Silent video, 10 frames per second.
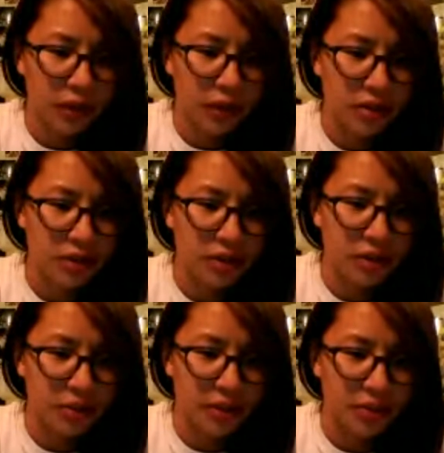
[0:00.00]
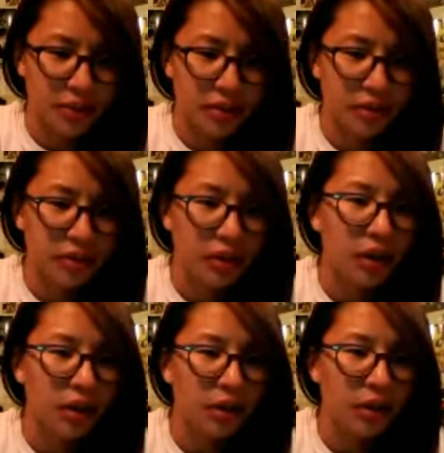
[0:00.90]
Okay, let's just tell me.
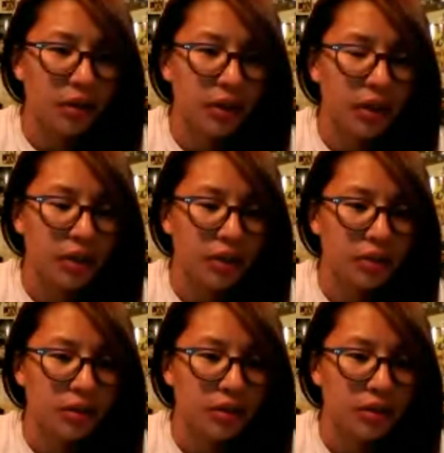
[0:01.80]
Okay.